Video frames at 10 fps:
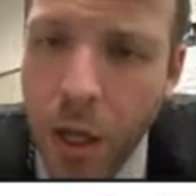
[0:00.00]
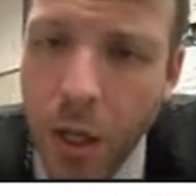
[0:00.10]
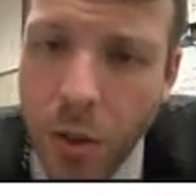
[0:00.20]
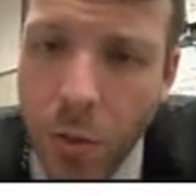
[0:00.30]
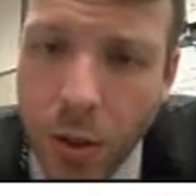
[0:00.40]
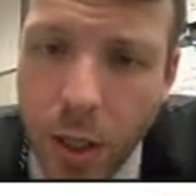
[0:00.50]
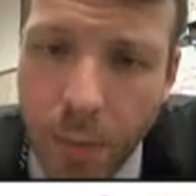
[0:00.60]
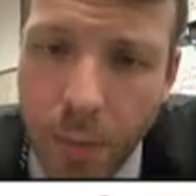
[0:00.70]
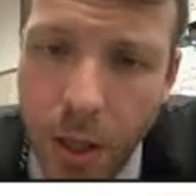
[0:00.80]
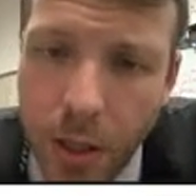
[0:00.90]
So what's going to
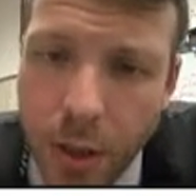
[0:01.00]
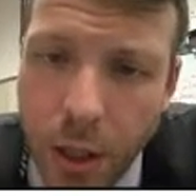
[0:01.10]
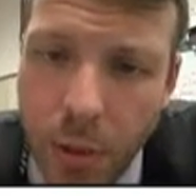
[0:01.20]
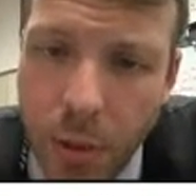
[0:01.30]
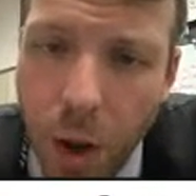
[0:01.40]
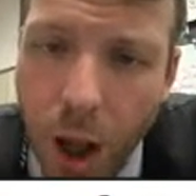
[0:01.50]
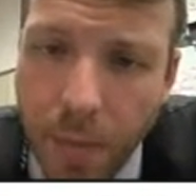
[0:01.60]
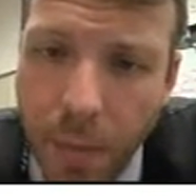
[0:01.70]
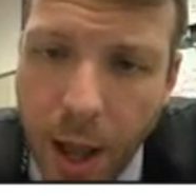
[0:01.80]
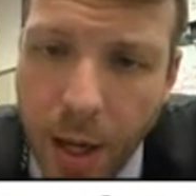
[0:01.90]
be is going to be y
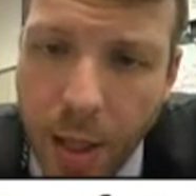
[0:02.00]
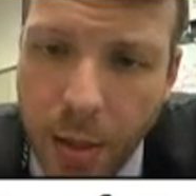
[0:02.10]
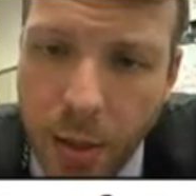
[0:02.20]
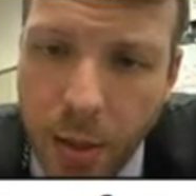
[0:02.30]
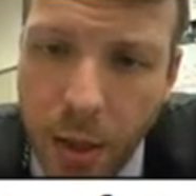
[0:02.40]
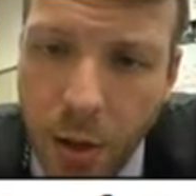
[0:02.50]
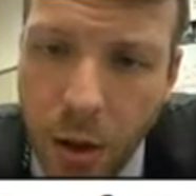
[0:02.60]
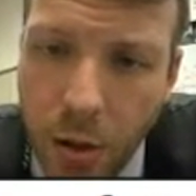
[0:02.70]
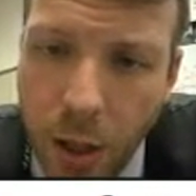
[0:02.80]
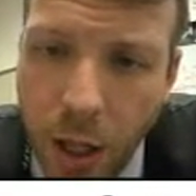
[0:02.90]
minus
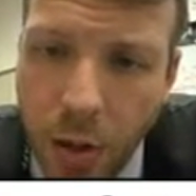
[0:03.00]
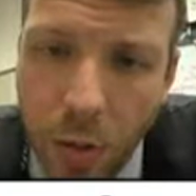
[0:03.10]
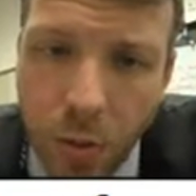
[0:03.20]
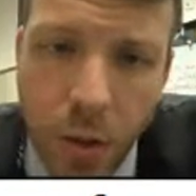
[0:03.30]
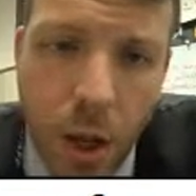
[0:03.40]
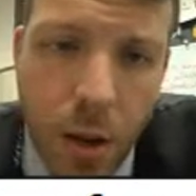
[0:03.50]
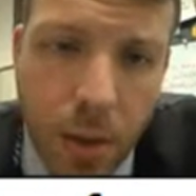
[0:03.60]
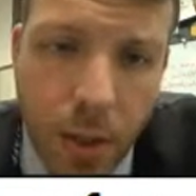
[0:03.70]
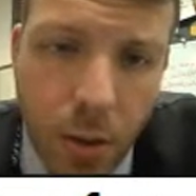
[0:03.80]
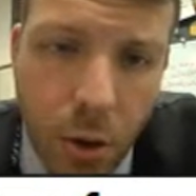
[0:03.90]
0 equals,
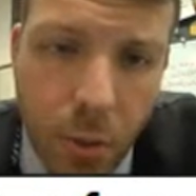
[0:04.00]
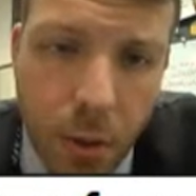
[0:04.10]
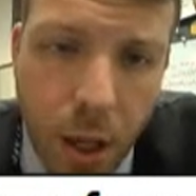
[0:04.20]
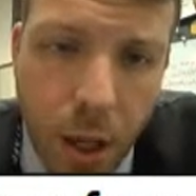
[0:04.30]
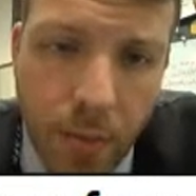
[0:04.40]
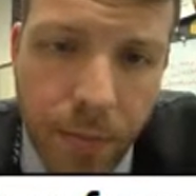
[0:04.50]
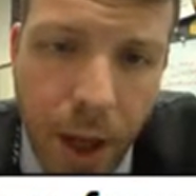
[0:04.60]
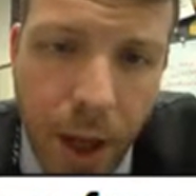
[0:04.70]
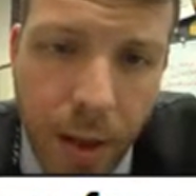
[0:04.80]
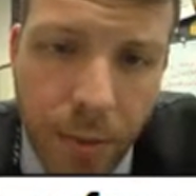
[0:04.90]
my slope is up
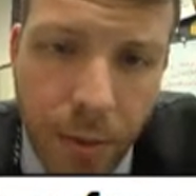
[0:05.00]
5